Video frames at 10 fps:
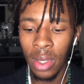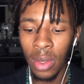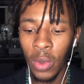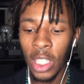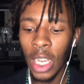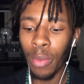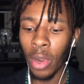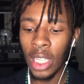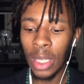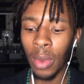We need to
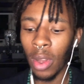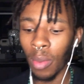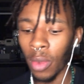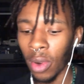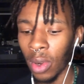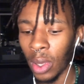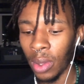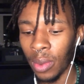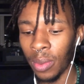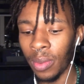embrace them a lot more.
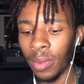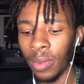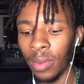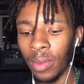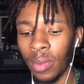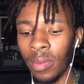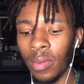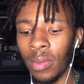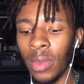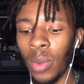
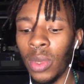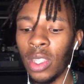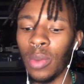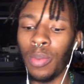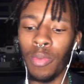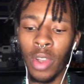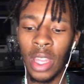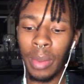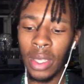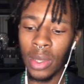We need to bring
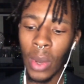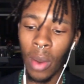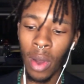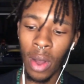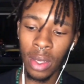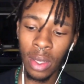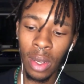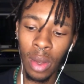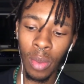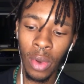them into our hearts a
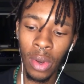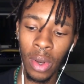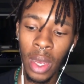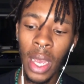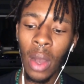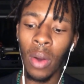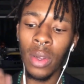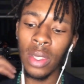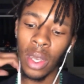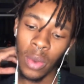lot more.
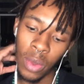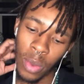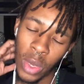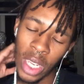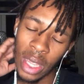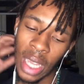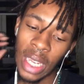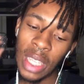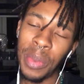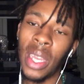Also, they need
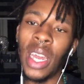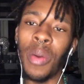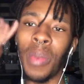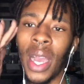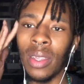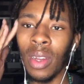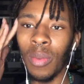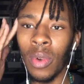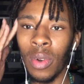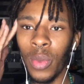to be in our mind a lot
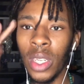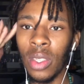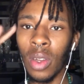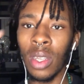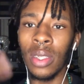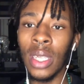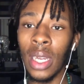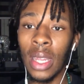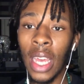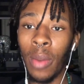more. We need to consider
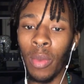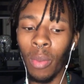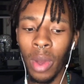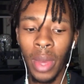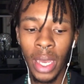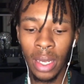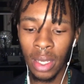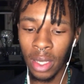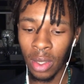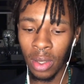them when we're making
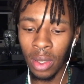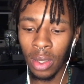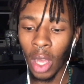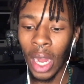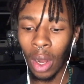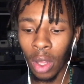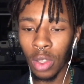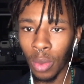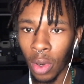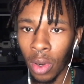decisions a lot
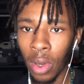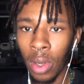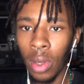more.